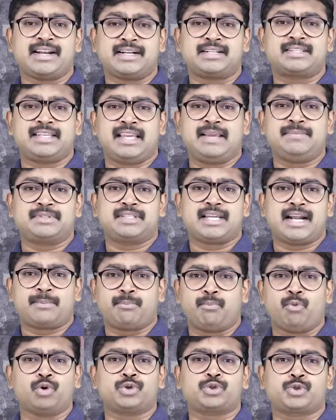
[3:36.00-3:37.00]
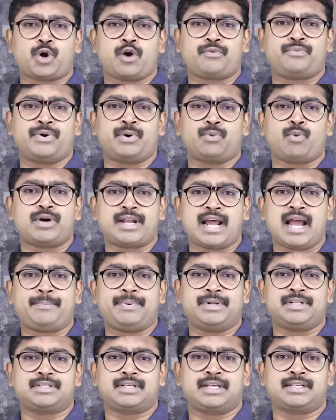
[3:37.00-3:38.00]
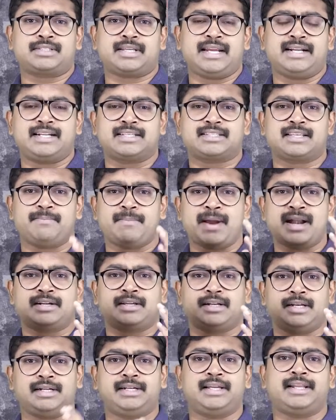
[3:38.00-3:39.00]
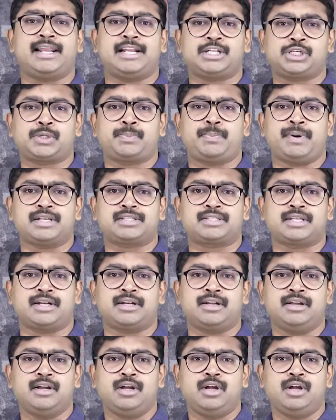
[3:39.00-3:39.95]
it seems that most often what happens is it is a mentally deranged person